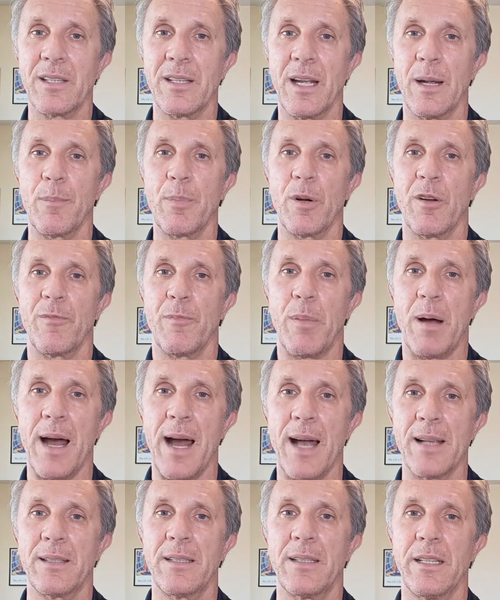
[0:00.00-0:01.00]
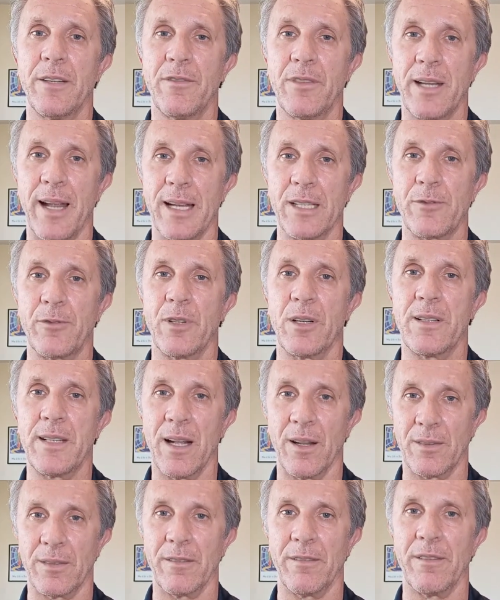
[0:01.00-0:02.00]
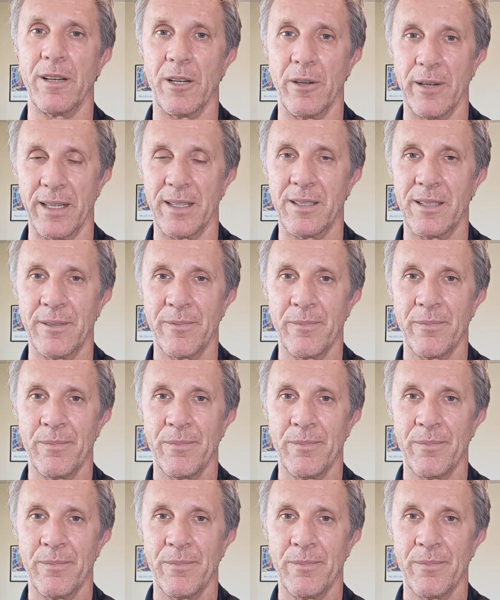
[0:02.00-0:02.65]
number of positive tests for a Delta variant.